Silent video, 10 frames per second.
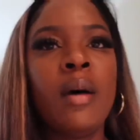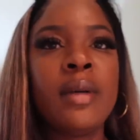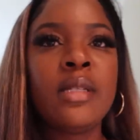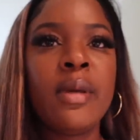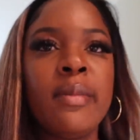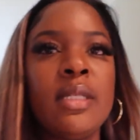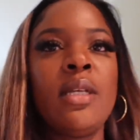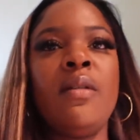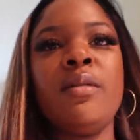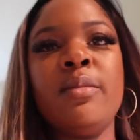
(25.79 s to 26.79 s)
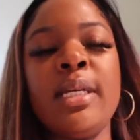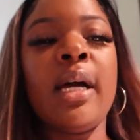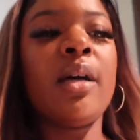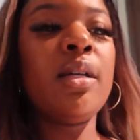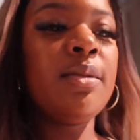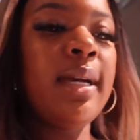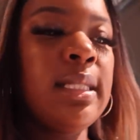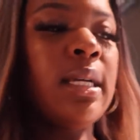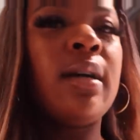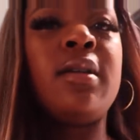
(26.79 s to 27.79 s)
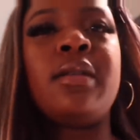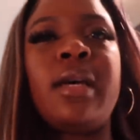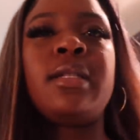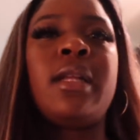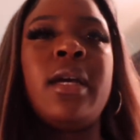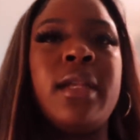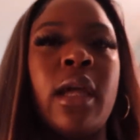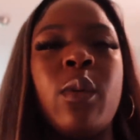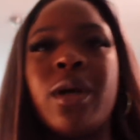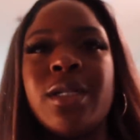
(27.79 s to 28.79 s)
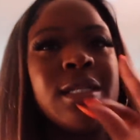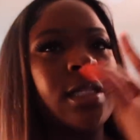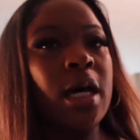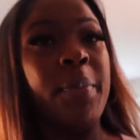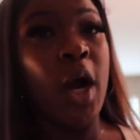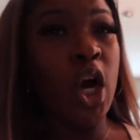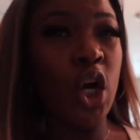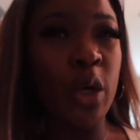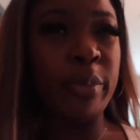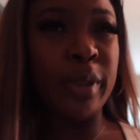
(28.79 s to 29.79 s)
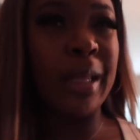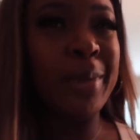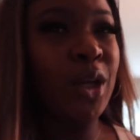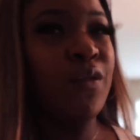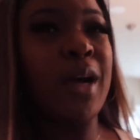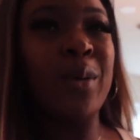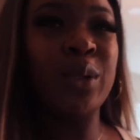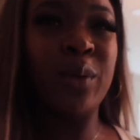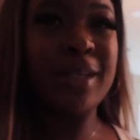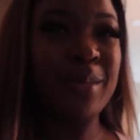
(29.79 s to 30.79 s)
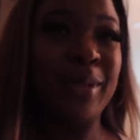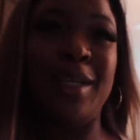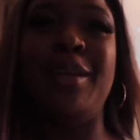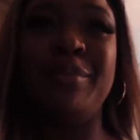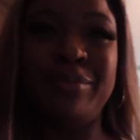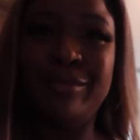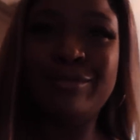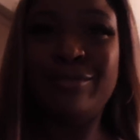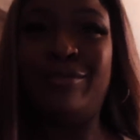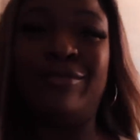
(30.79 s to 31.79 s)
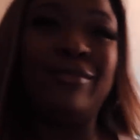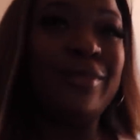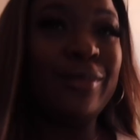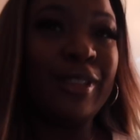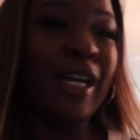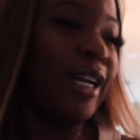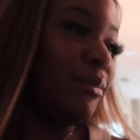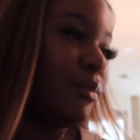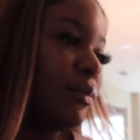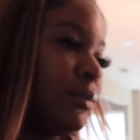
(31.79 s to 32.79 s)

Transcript: Must make myself some tacos. We had tacos last night. They were superb. Let me know if y'all want the recipe. Okay.